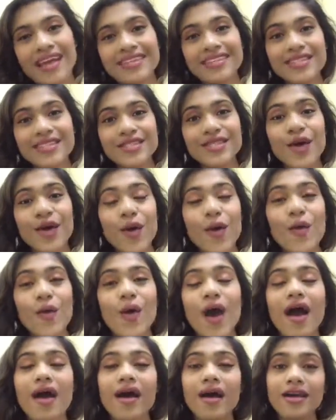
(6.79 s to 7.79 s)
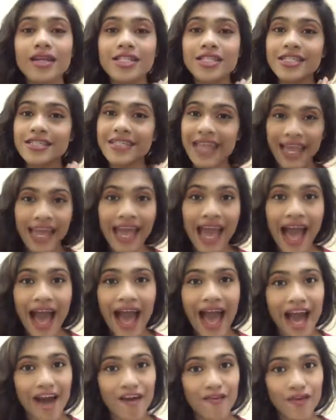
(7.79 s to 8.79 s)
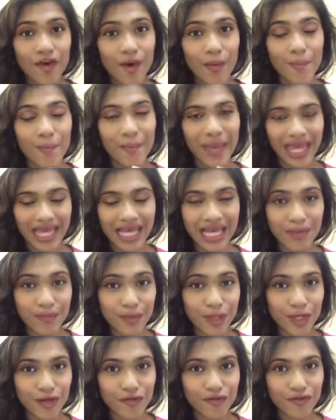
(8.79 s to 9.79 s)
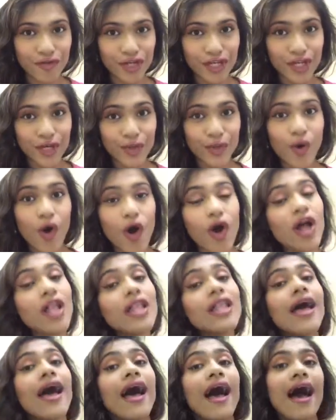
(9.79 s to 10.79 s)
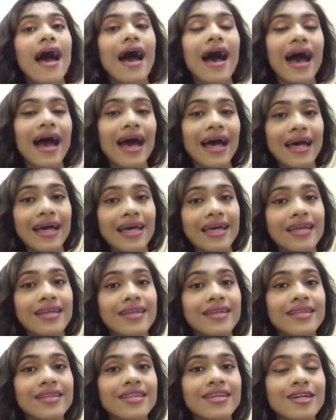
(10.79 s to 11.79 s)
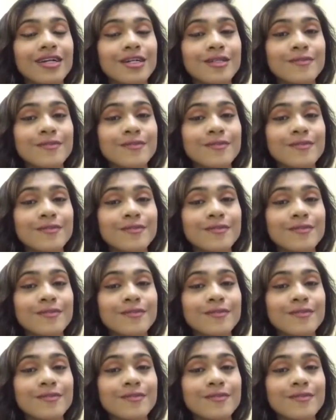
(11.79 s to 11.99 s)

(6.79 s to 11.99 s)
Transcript: So today I have a makeup look for you all, and